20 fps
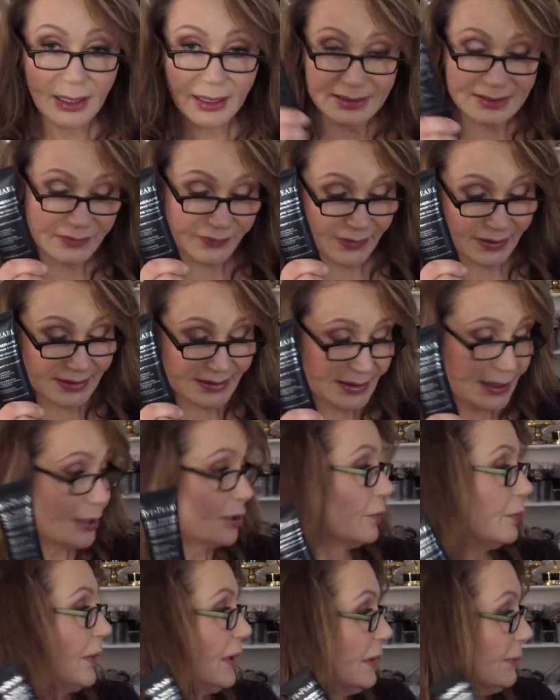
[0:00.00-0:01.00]
has face
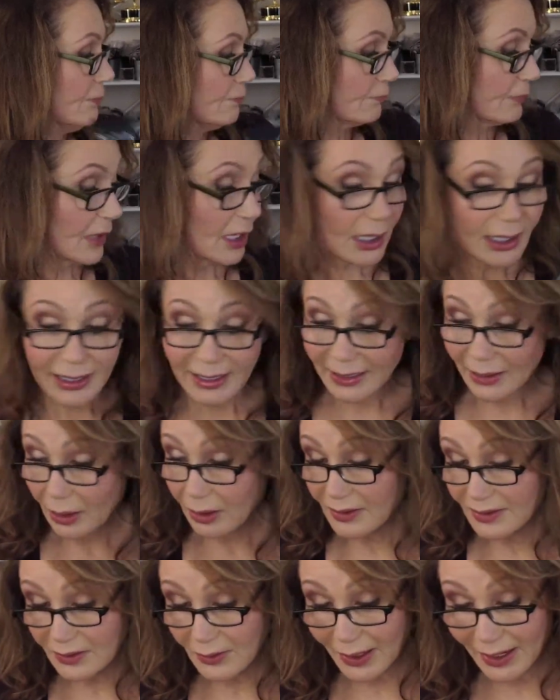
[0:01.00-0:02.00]
therapy, It
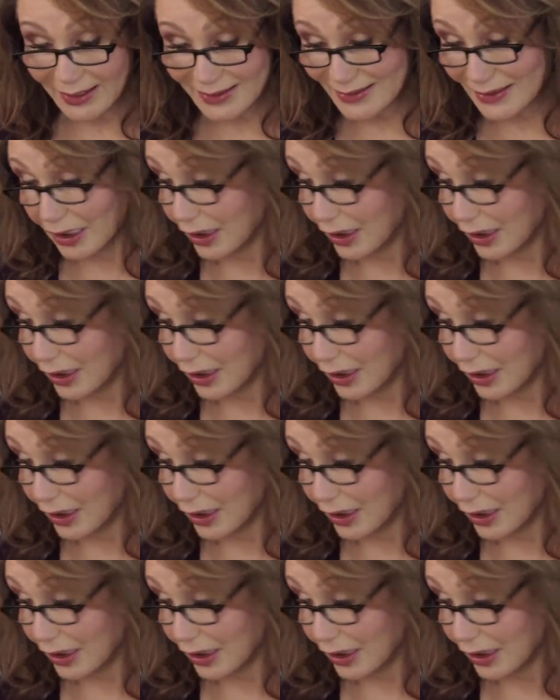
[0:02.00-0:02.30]
also has the